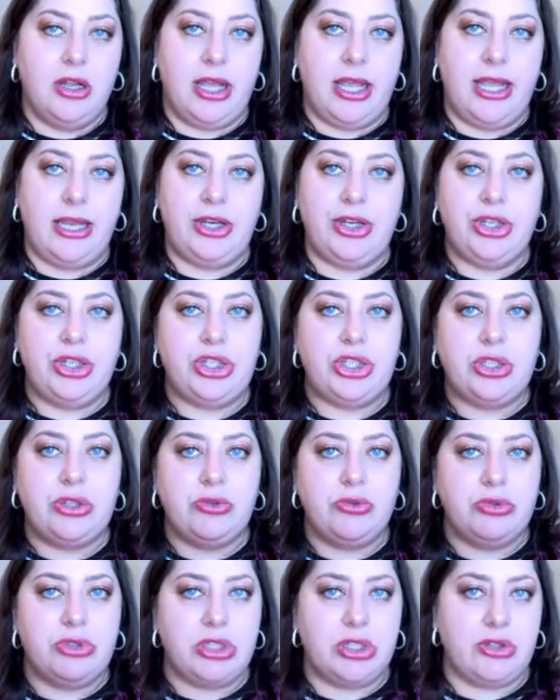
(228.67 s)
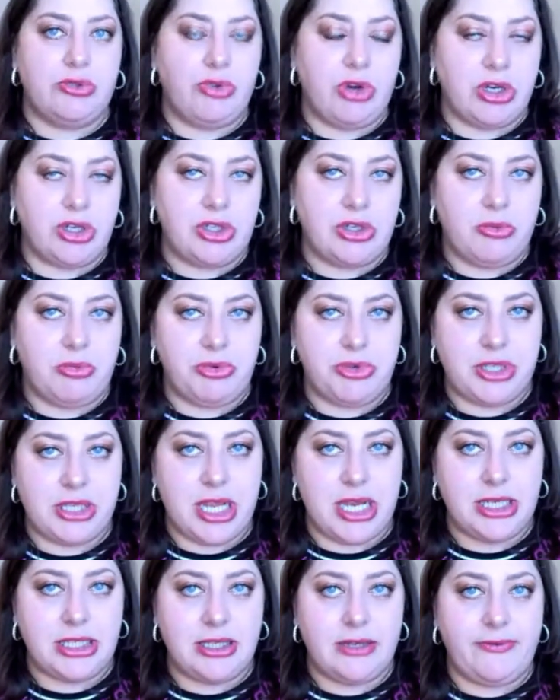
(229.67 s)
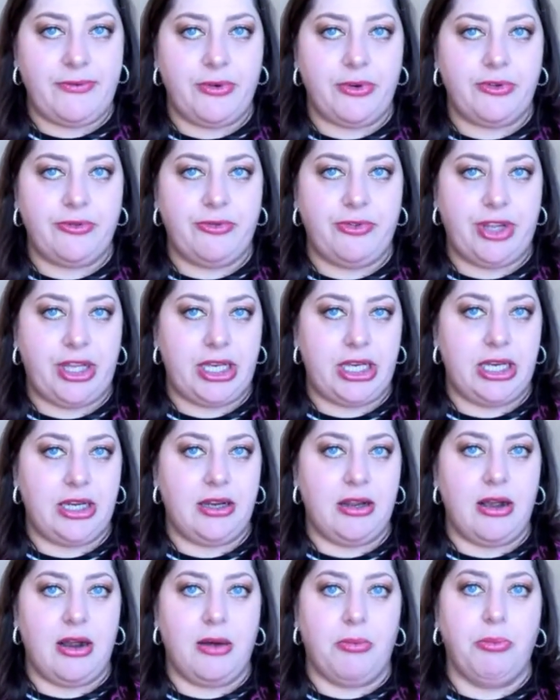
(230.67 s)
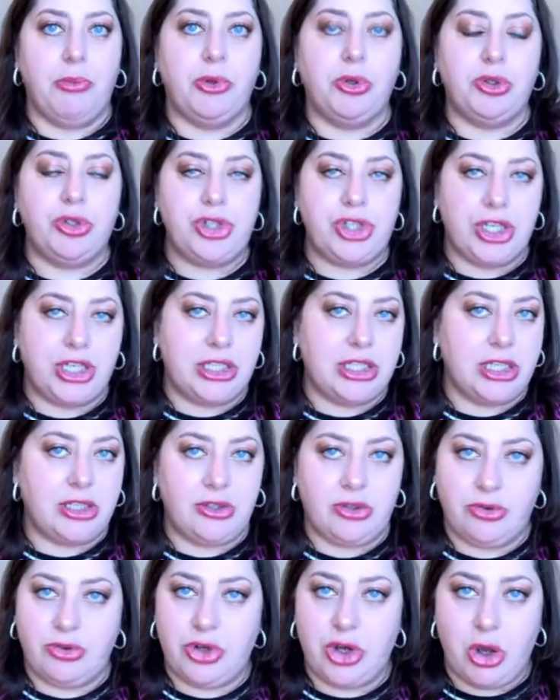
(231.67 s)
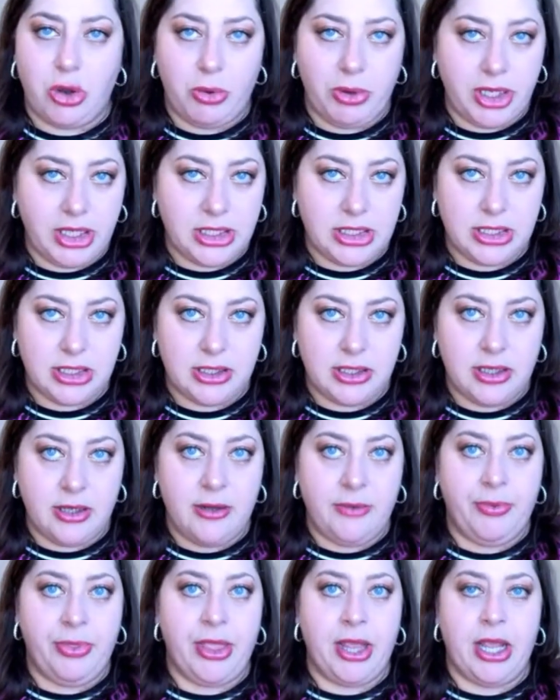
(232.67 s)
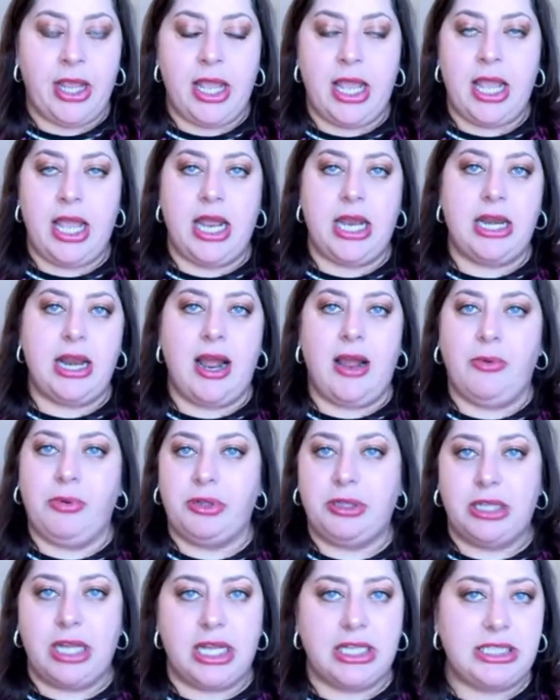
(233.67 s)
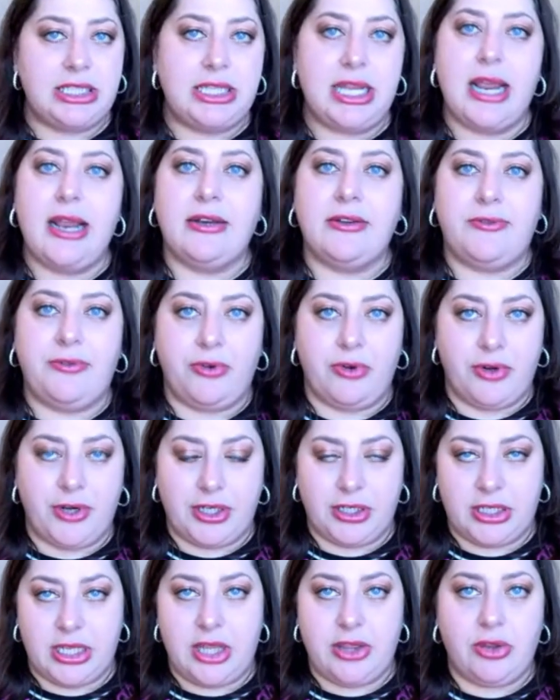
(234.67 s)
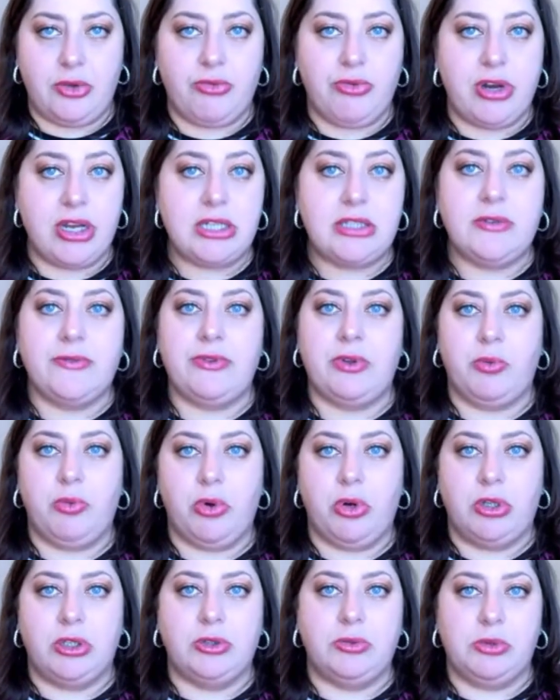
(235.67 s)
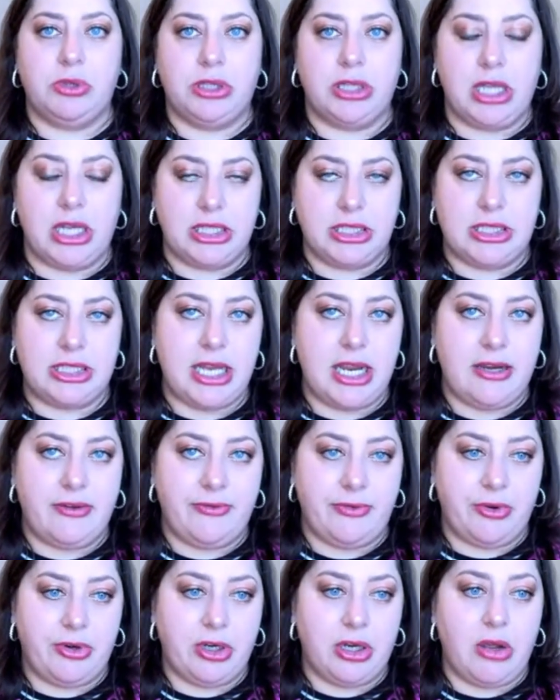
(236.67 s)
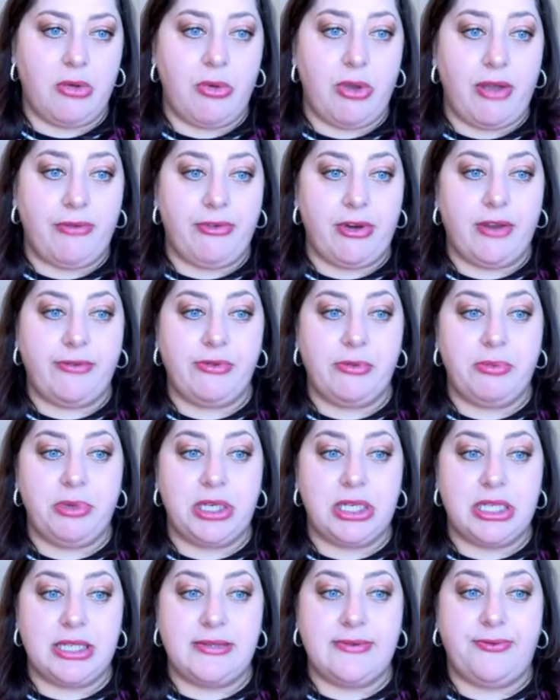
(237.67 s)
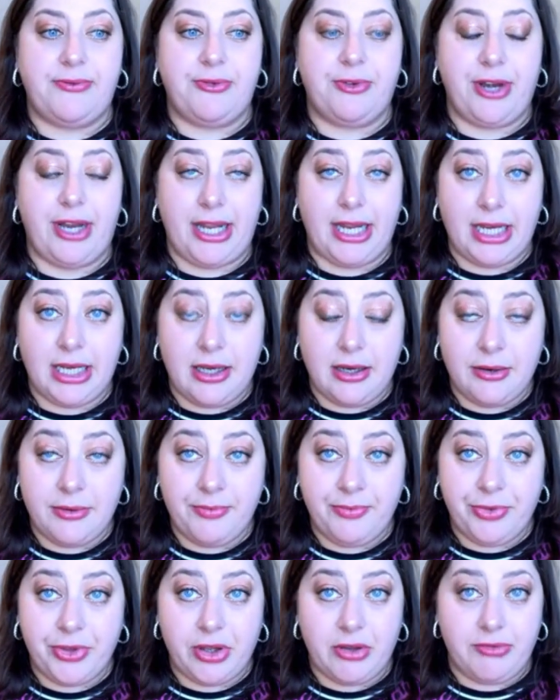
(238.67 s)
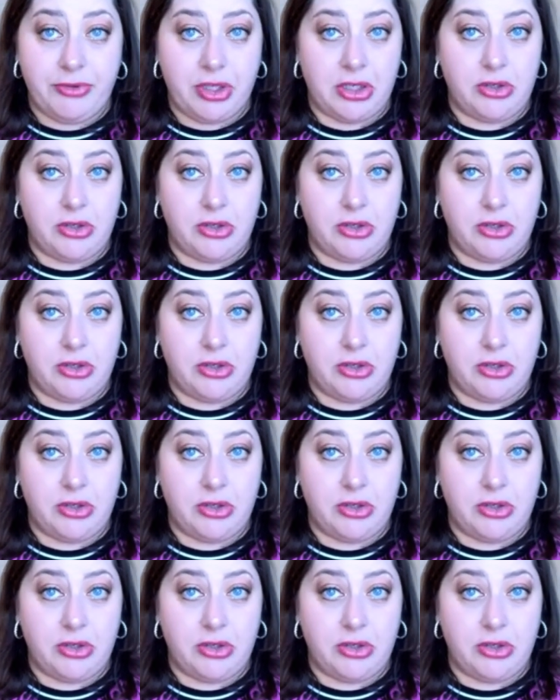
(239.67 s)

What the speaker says: Any excuses Russia presented for invading are bullshit, and you know it. And I will not stand for it. And the rest of the world will not stand for it. However, everybody is afraid of the